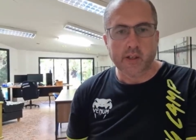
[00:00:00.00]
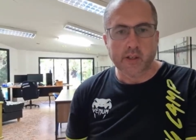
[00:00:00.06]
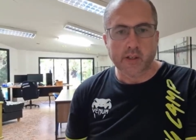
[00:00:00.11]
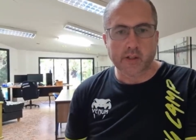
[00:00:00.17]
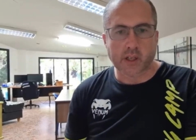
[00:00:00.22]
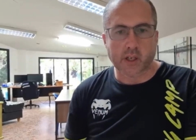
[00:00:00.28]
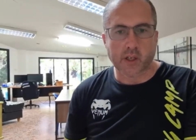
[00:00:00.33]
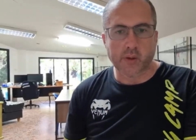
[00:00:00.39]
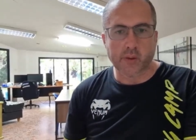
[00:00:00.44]

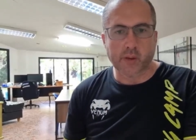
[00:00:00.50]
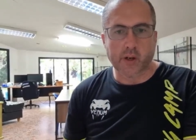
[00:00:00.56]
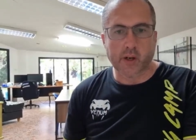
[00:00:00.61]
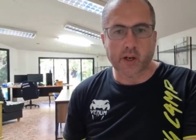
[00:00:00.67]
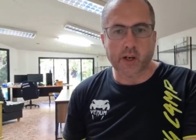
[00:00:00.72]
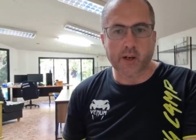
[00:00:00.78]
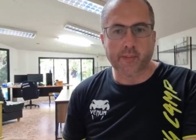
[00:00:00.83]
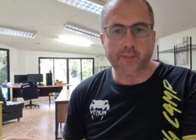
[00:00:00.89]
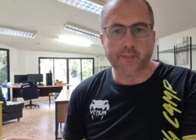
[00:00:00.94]

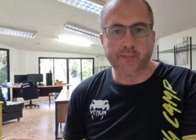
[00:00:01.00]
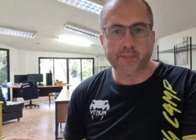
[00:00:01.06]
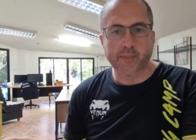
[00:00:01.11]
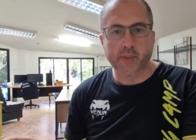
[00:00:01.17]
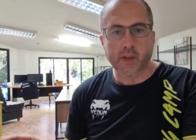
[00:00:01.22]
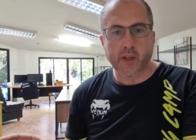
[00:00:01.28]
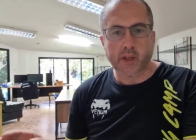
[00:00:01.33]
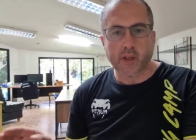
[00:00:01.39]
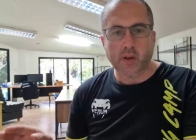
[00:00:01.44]
So
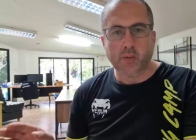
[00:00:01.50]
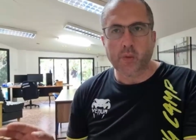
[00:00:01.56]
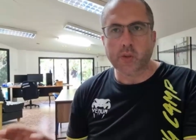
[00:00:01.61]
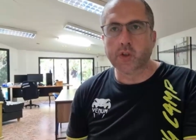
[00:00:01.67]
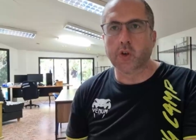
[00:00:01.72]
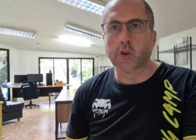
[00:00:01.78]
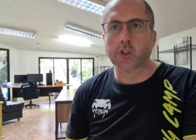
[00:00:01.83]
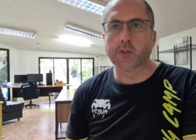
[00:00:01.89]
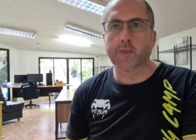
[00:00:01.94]
we
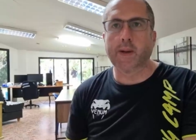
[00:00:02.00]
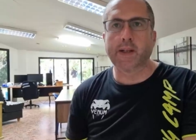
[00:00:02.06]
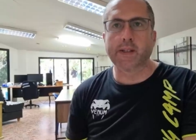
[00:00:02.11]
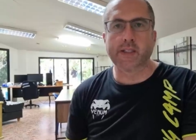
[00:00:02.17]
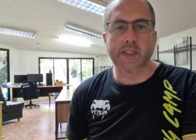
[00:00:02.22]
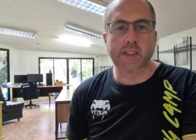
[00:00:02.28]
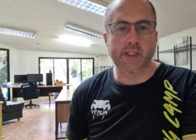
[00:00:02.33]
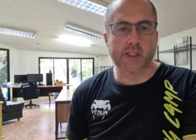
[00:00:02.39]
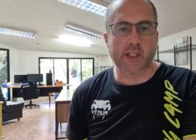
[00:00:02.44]
talked about
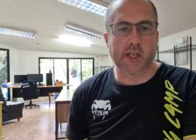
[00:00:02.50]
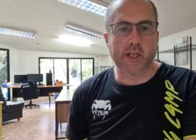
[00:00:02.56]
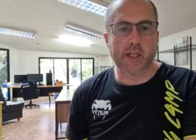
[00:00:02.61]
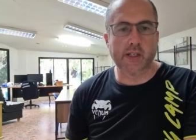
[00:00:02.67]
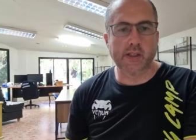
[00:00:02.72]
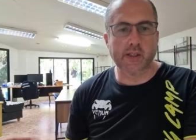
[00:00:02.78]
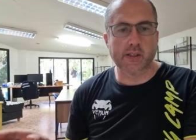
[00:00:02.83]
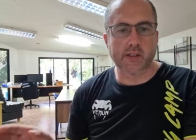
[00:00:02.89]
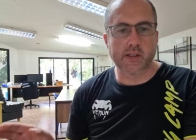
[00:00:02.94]

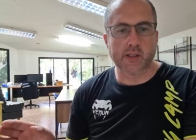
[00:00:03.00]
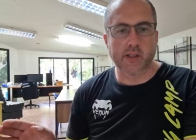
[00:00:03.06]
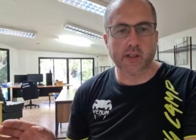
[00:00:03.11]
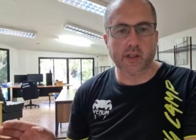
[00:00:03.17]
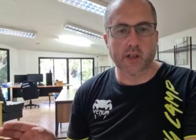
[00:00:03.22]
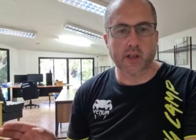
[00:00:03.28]
DJs,